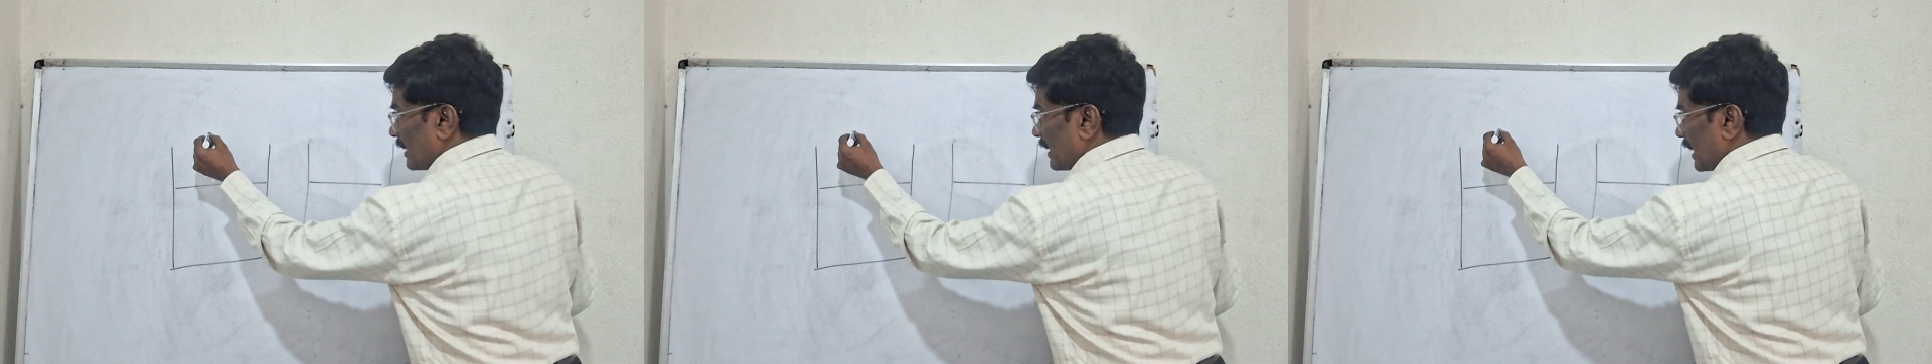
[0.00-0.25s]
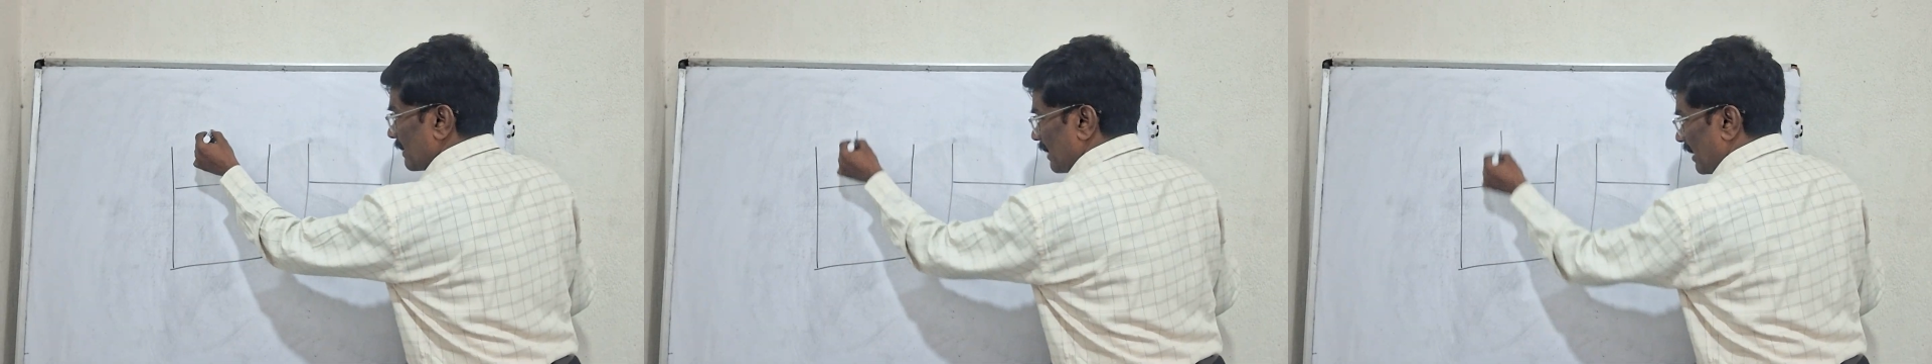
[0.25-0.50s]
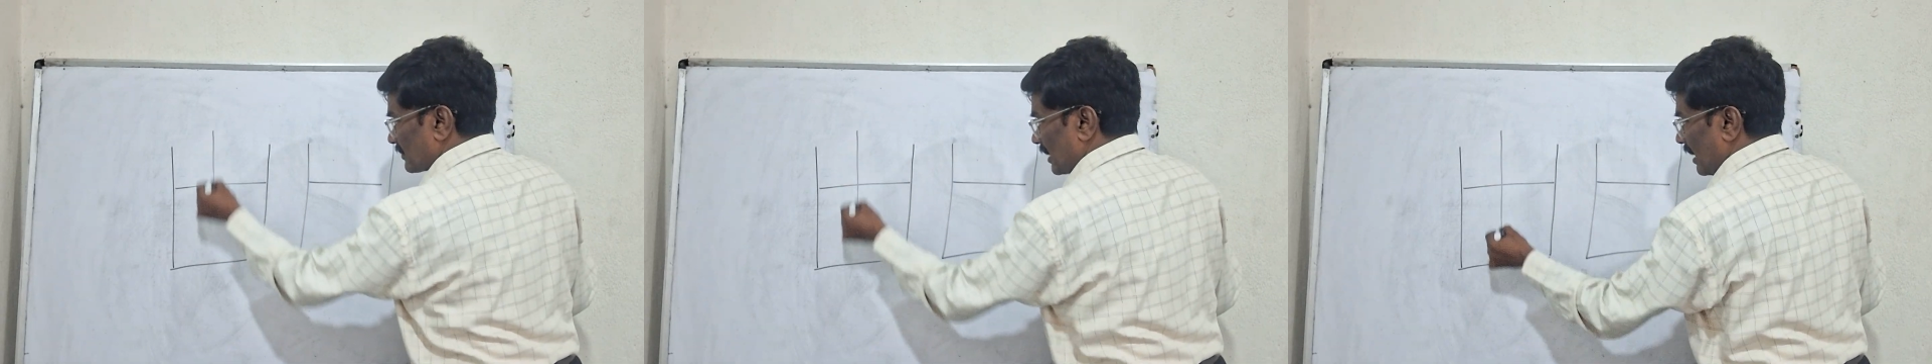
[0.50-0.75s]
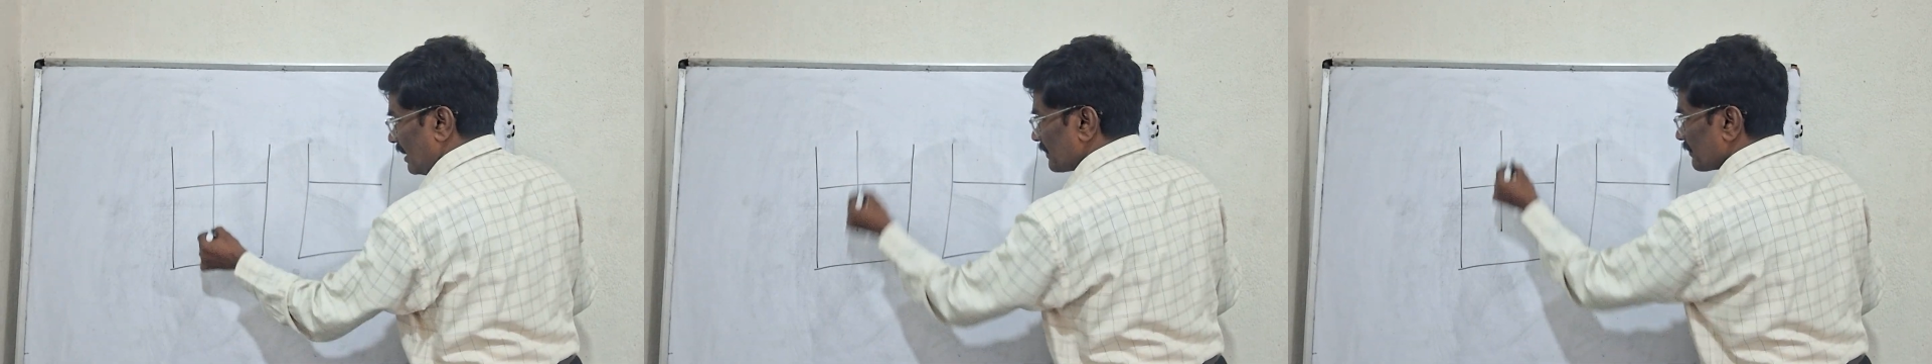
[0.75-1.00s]
name of
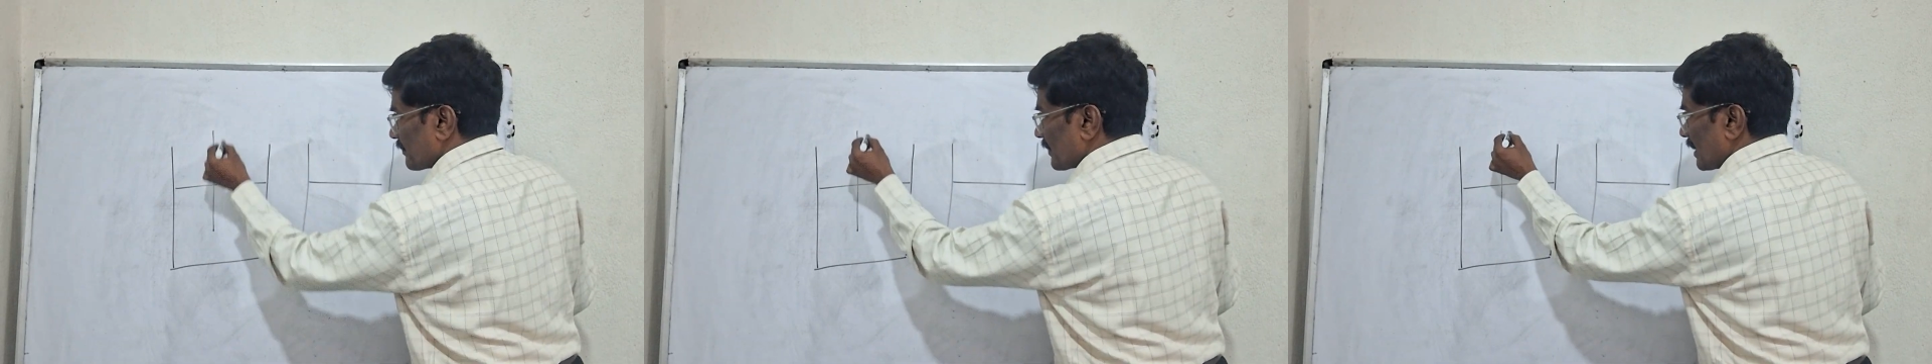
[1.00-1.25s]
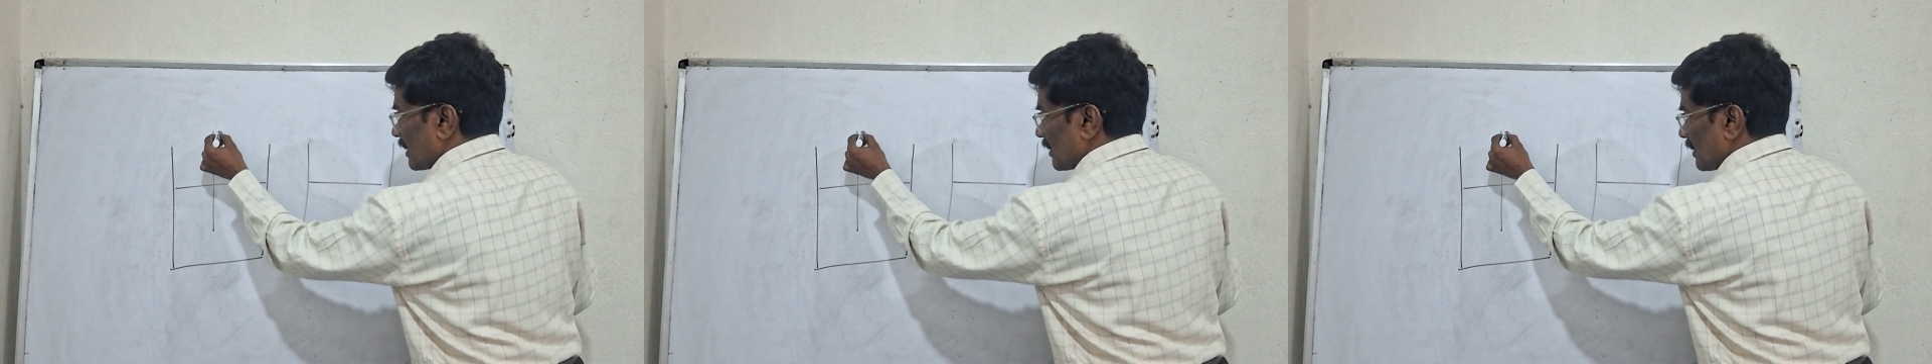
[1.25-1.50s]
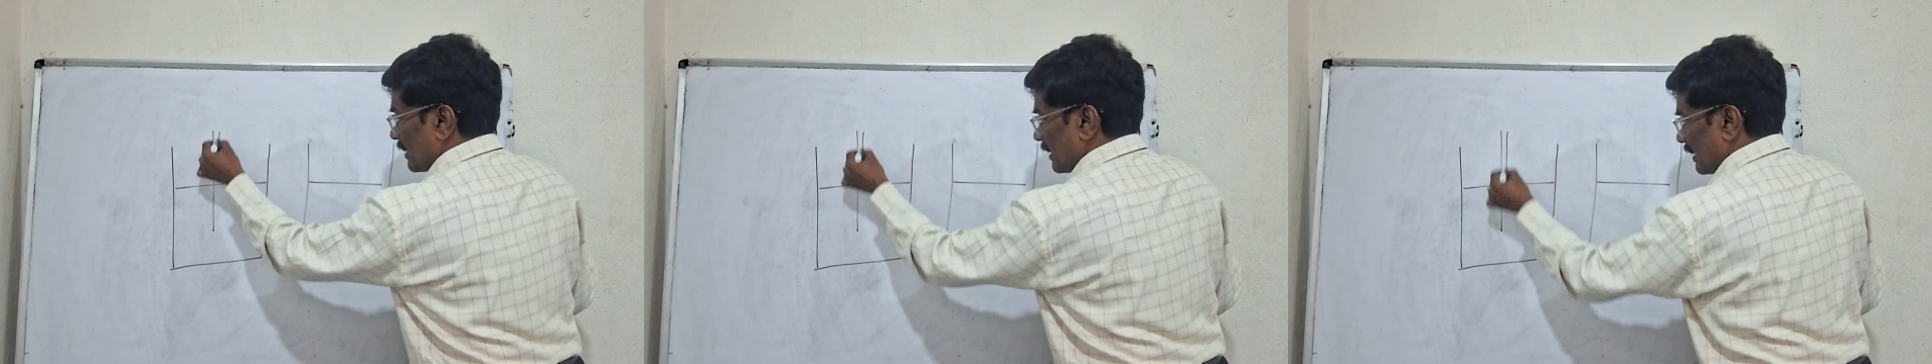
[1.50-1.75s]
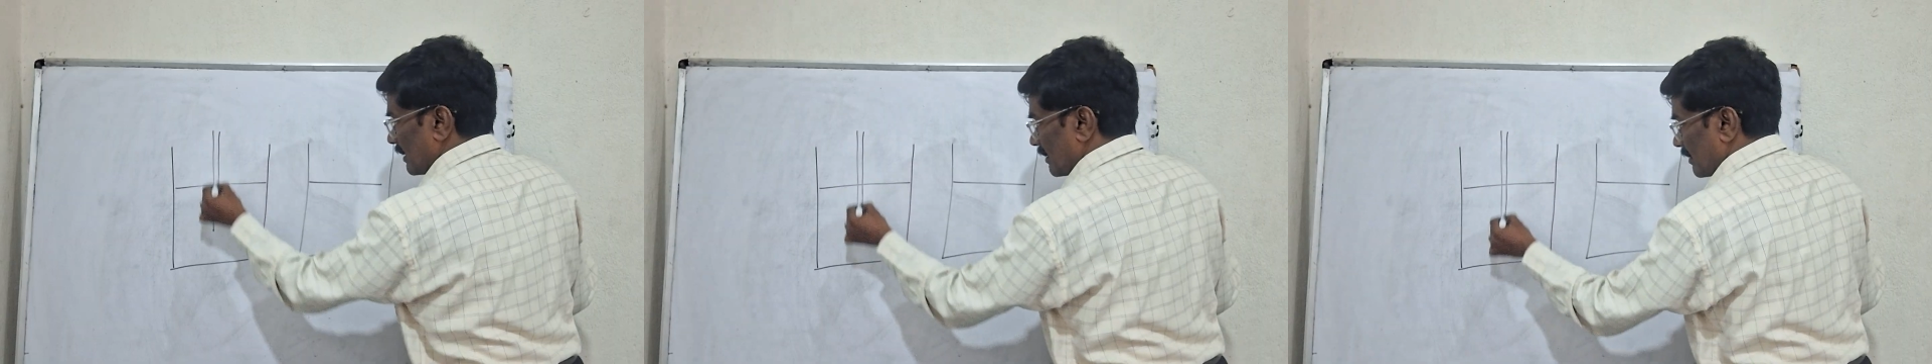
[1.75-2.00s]
the
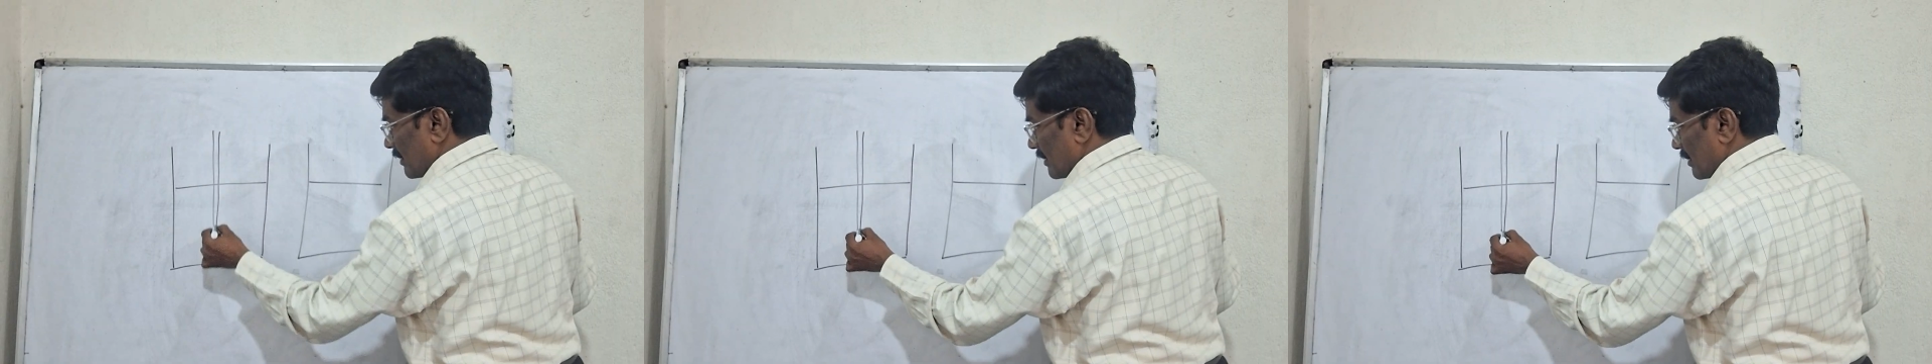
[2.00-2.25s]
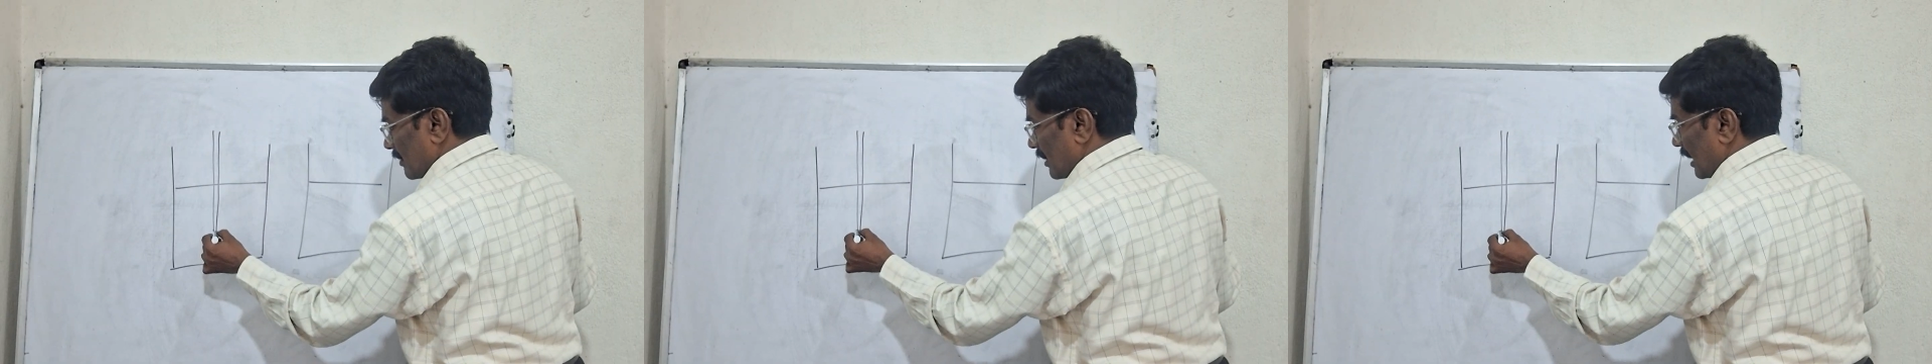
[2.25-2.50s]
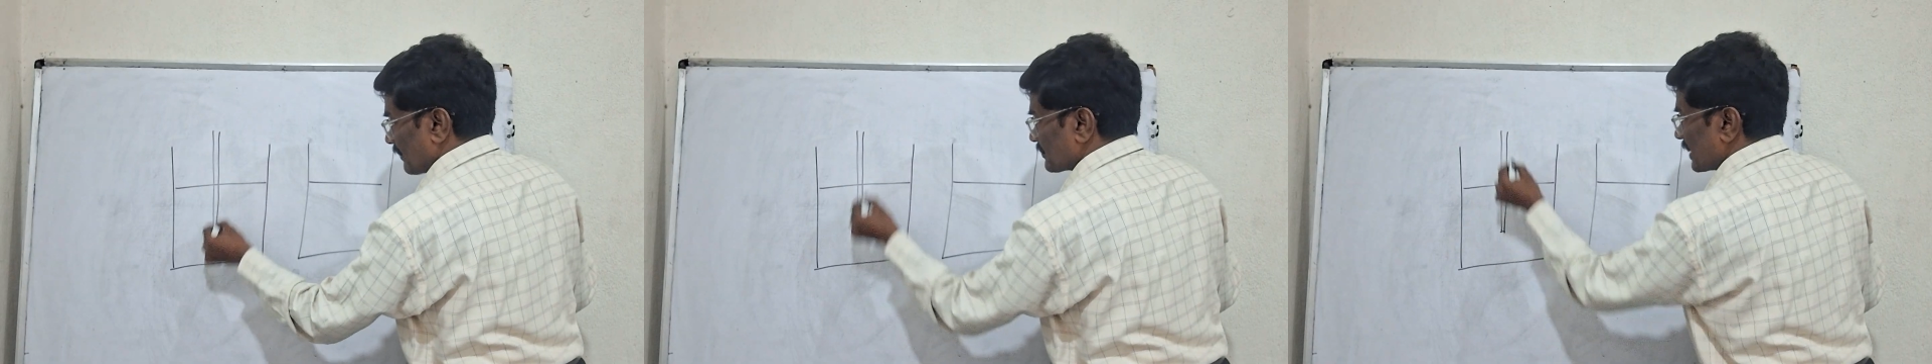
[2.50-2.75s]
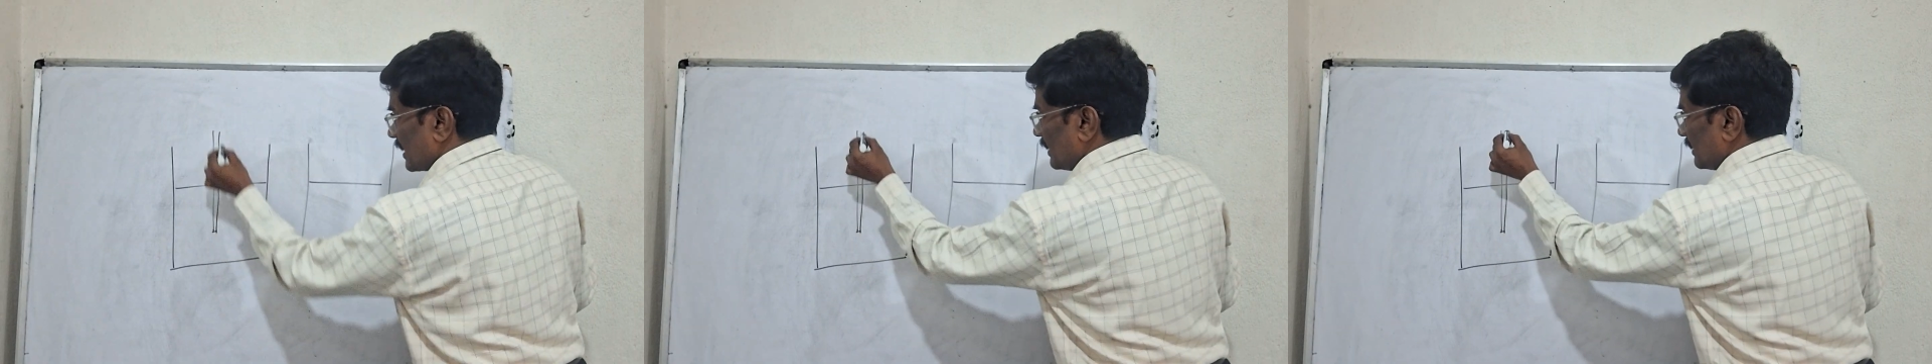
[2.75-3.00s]
half
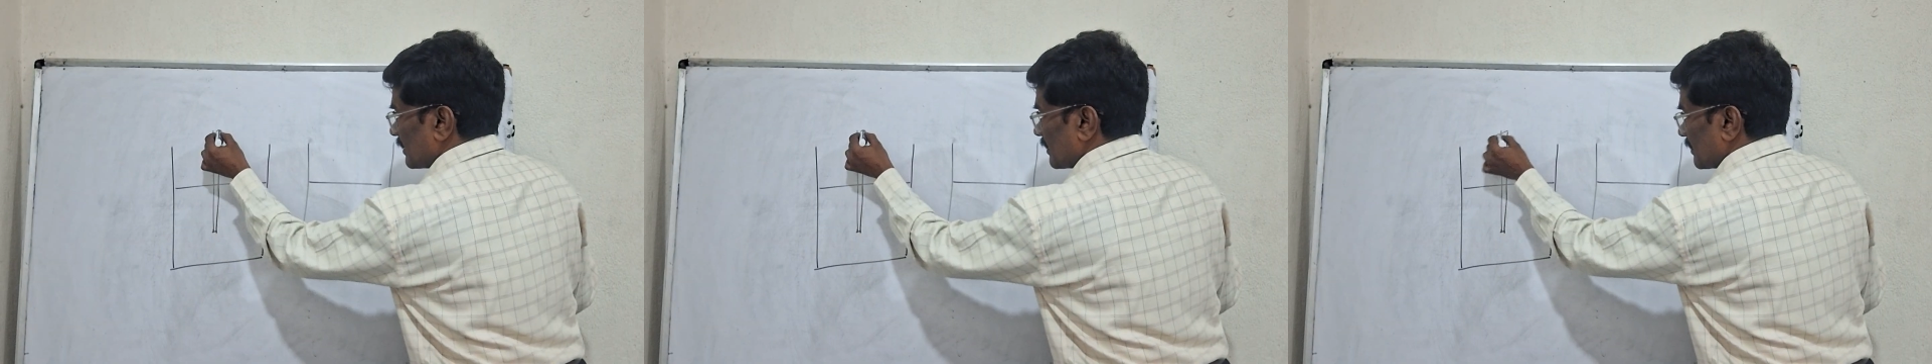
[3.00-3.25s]
cell